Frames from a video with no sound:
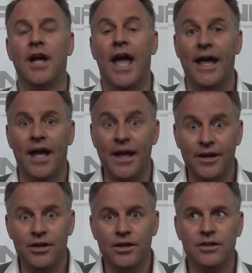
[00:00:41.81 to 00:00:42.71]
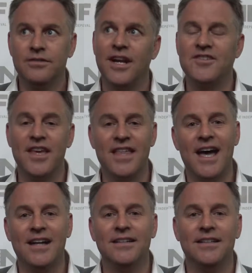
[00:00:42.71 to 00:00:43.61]
editor, did I say
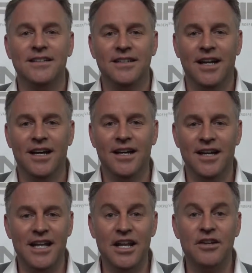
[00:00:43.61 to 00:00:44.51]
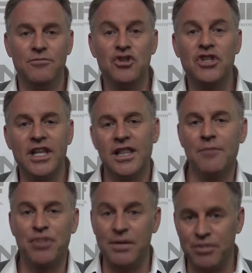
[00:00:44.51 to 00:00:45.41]
that? And then usually the
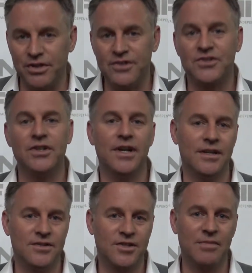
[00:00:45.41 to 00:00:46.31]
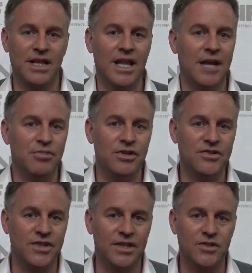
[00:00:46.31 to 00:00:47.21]
pre-producer and some of the line
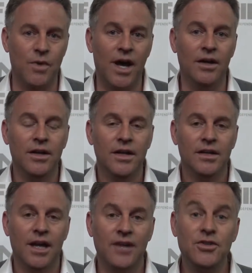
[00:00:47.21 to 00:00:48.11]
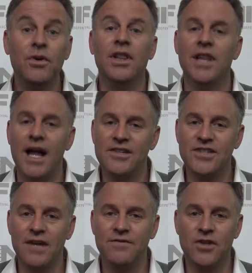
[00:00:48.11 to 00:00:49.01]
producing as well. I do a lot of
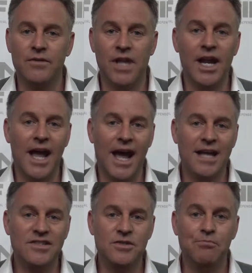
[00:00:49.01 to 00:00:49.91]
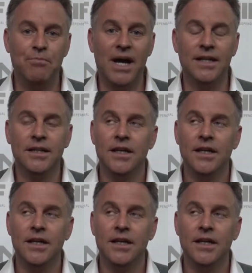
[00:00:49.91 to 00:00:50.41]
stuff, so I have a lot of hats, but